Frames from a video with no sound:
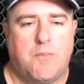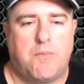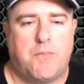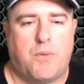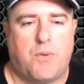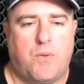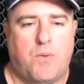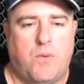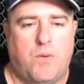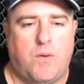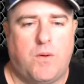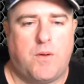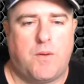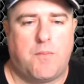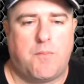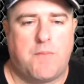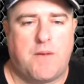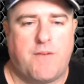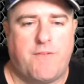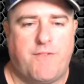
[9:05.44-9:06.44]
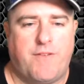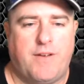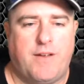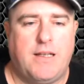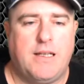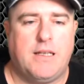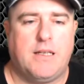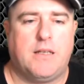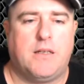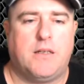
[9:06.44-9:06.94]
Paul
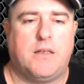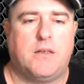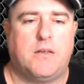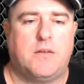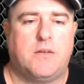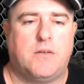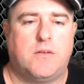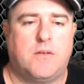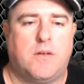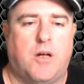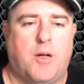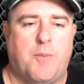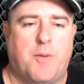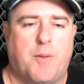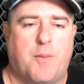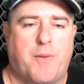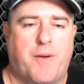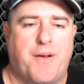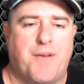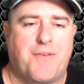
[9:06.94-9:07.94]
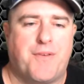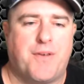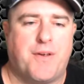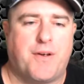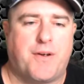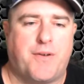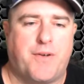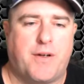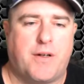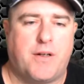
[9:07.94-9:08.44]
Marvelli, I hope I pronounced
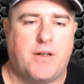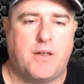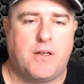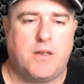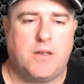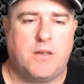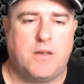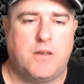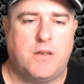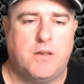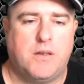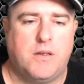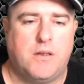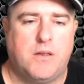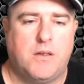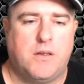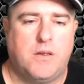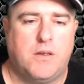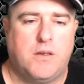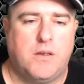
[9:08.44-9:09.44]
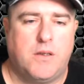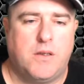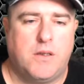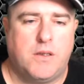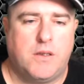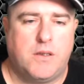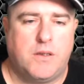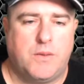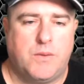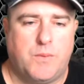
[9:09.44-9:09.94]
that correctly,
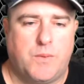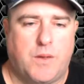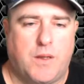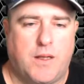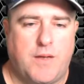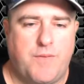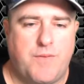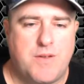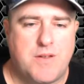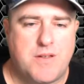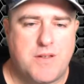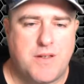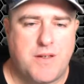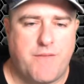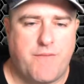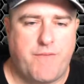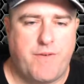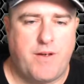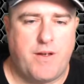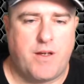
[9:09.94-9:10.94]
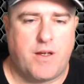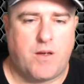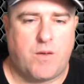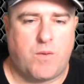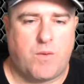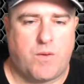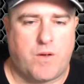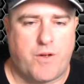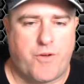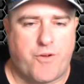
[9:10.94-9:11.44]
would love to see a video
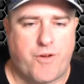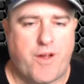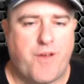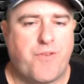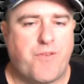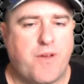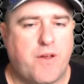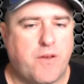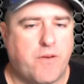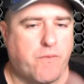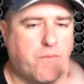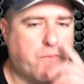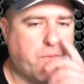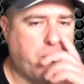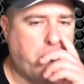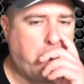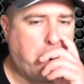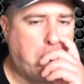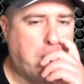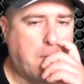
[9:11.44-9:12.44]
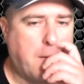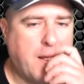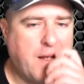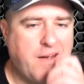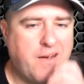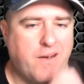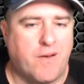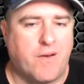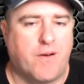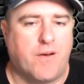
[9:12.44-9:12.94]
on adjusting the real
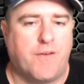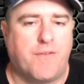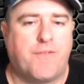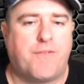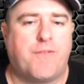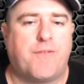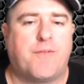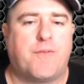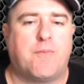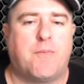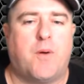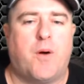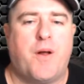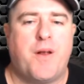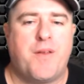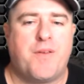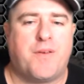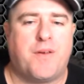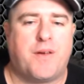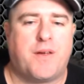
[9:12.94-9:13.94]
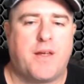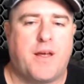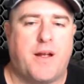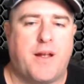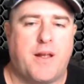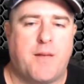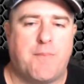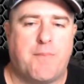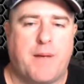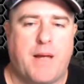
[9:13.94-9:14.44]
bed knife. Mine isn't
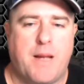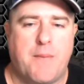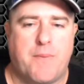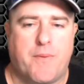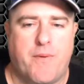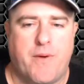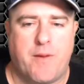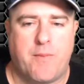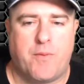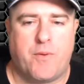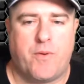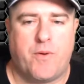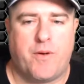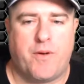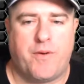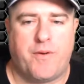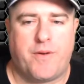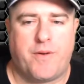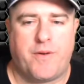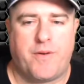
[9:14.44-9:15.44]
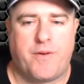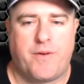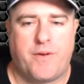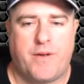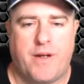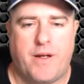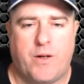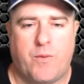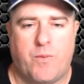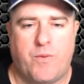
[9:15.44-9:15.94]
cutting paper anymore, and I don't know
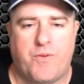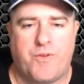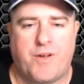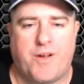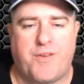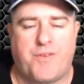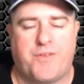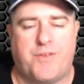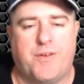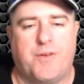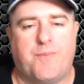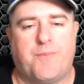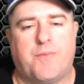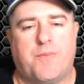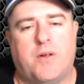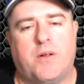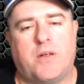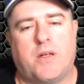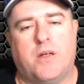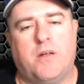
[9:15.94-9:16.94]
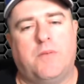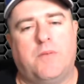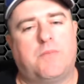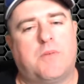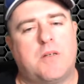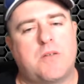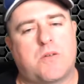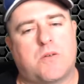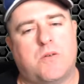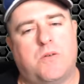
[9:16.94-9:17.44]
how to adjust it. Okay,
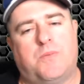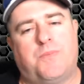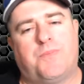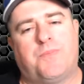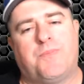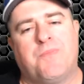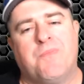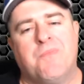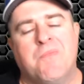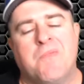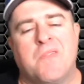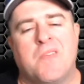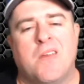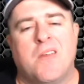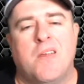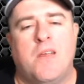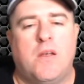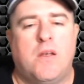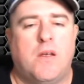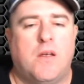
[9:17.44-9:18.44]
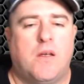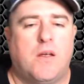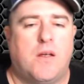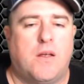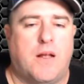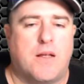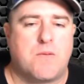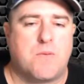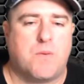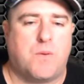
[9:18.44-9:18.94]
that's cool.
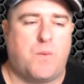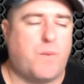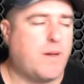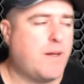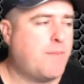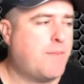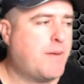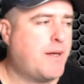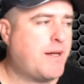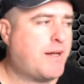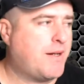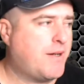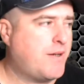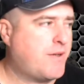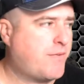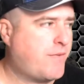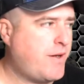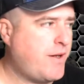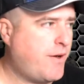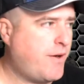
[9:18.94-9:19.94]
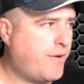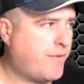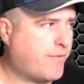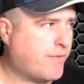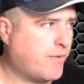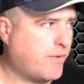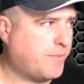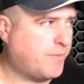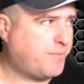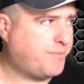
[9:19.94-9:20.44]
That's what we're making this video for.